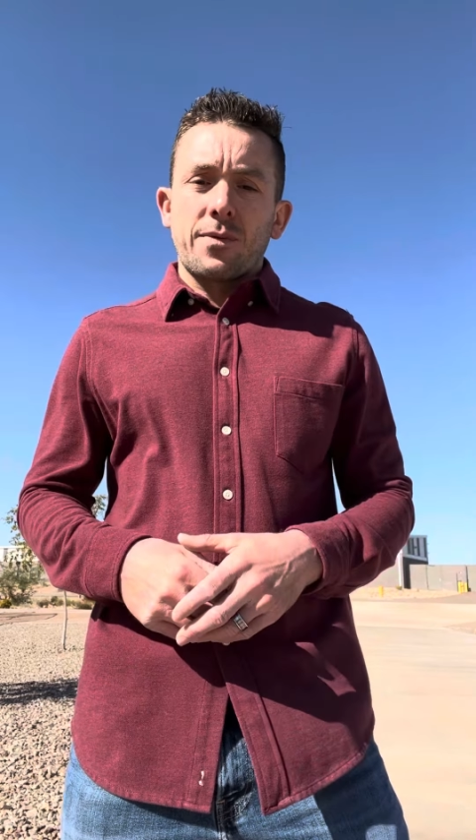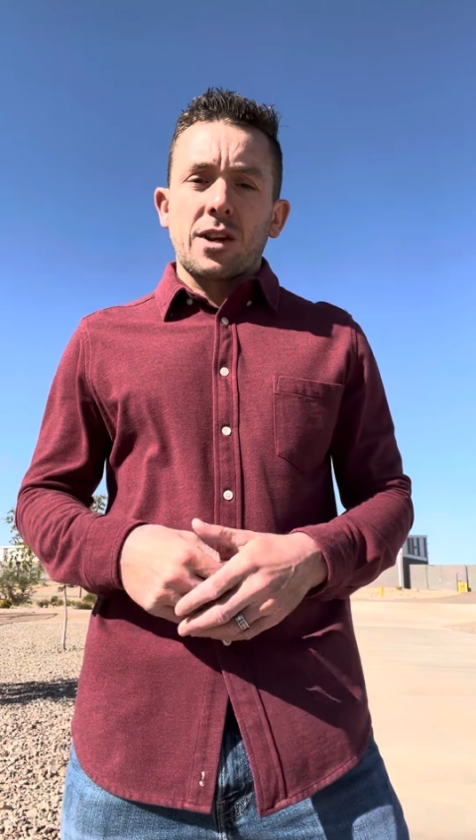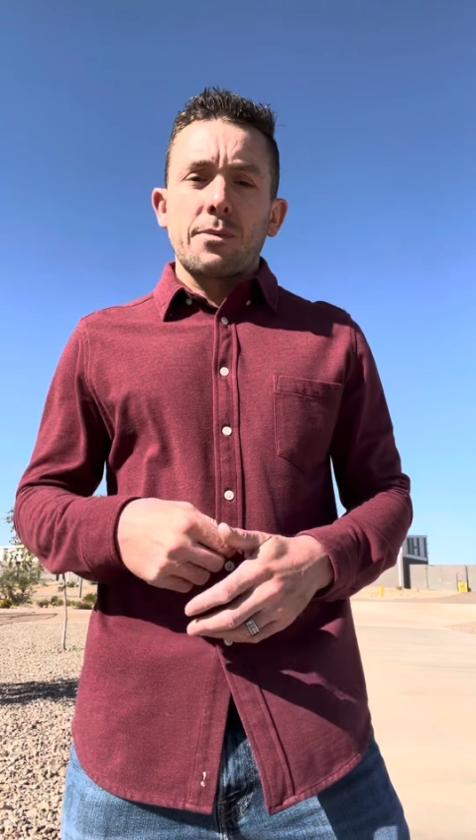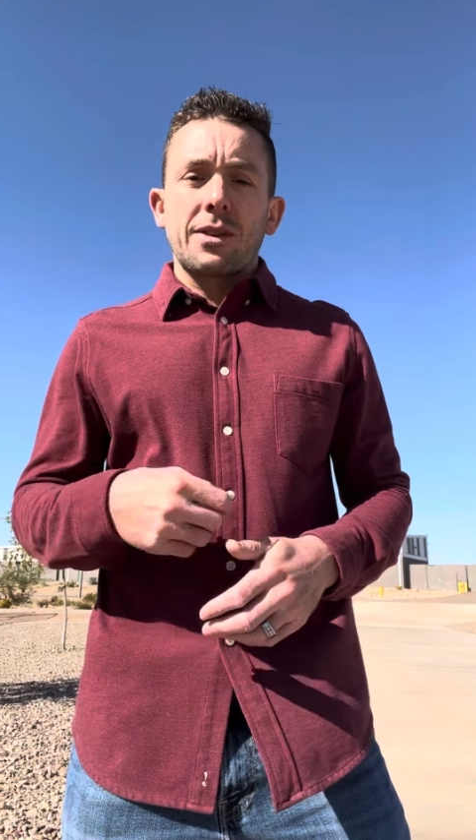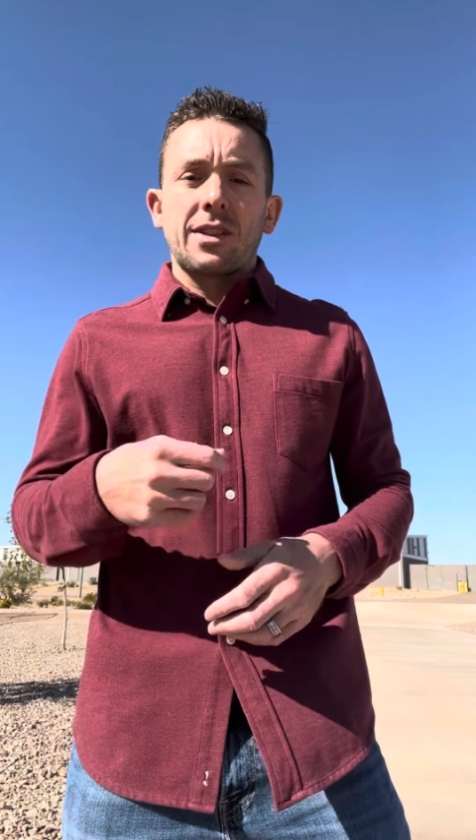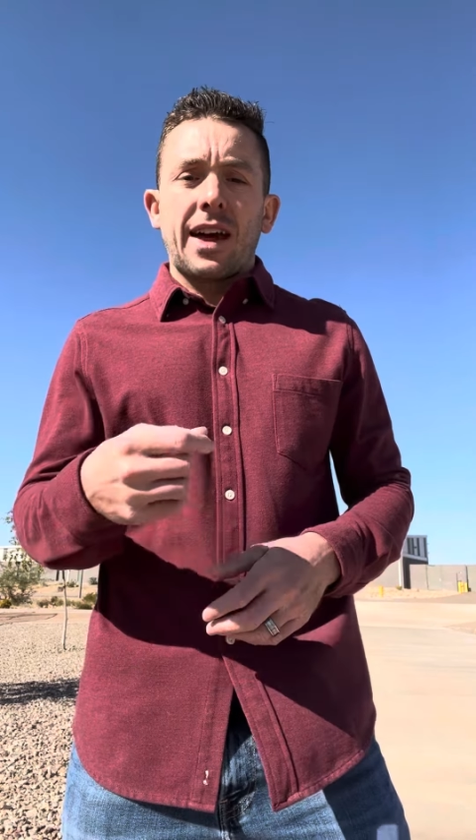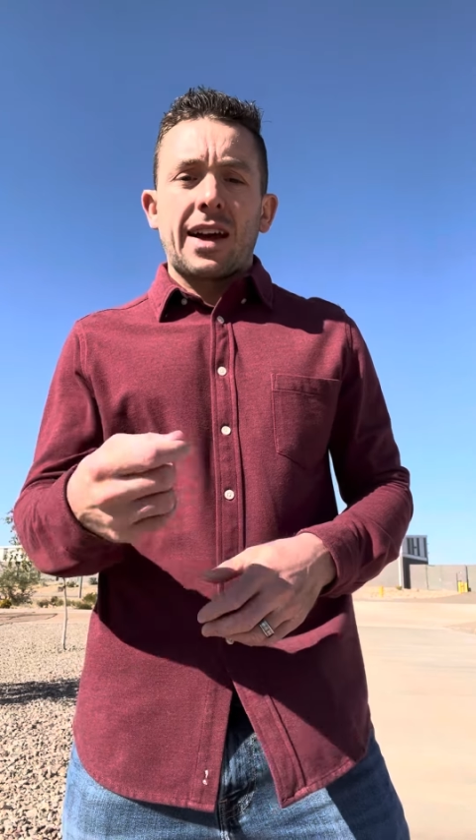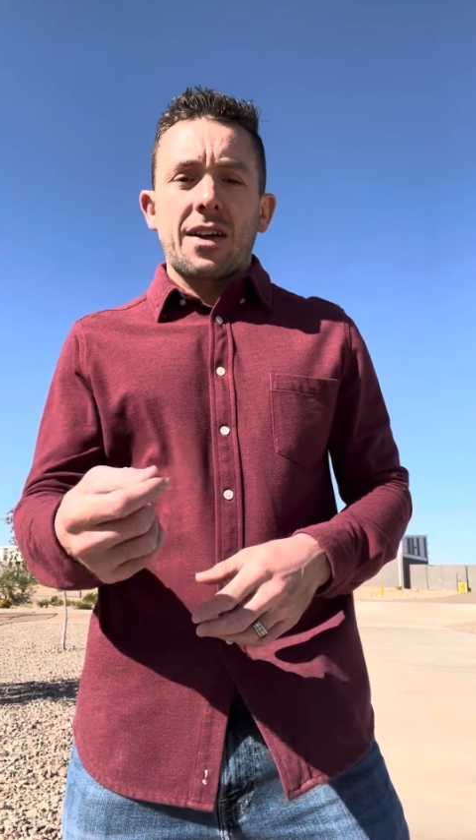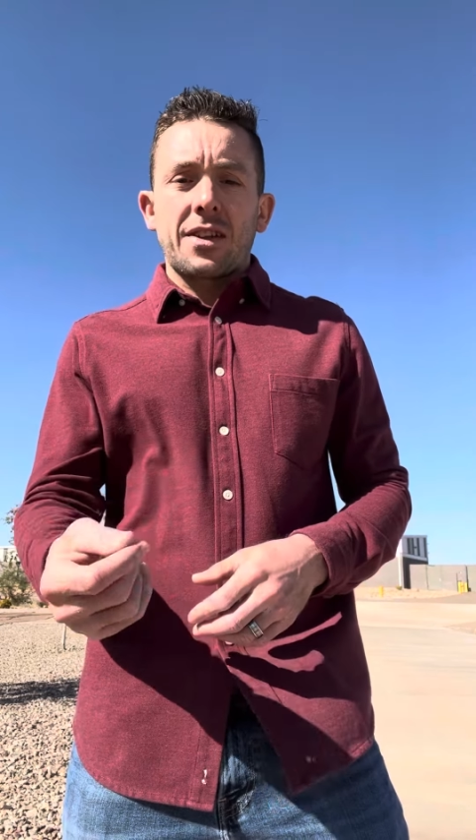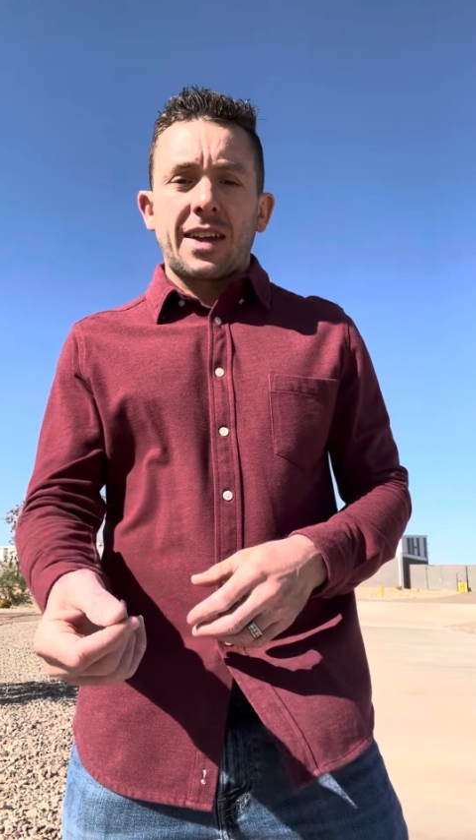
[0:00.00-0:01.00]
They're going to be
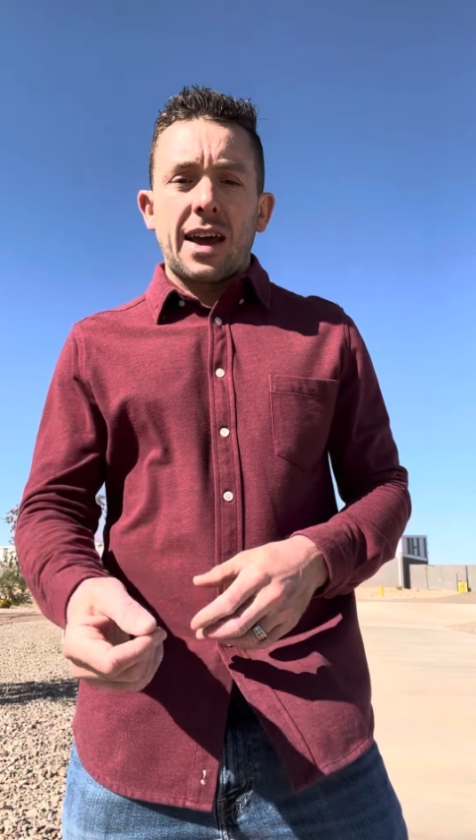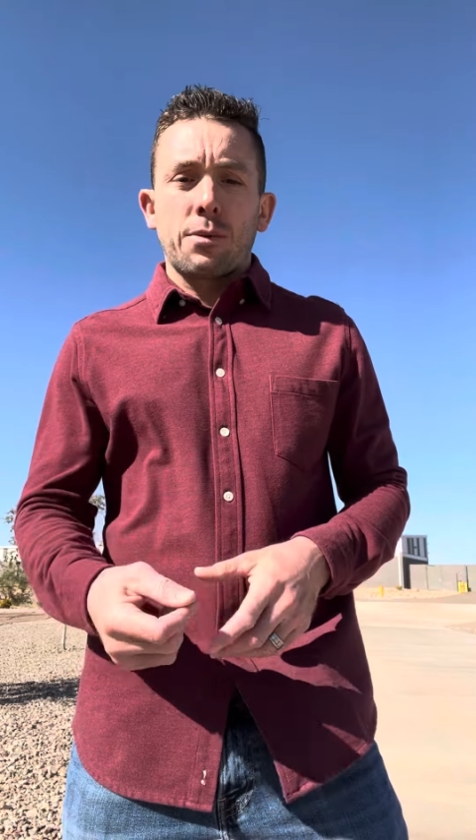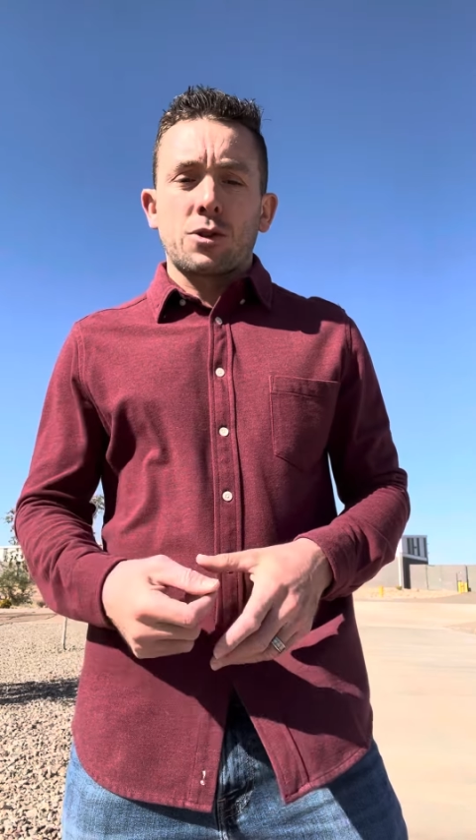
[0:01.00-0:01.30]
laying on the table,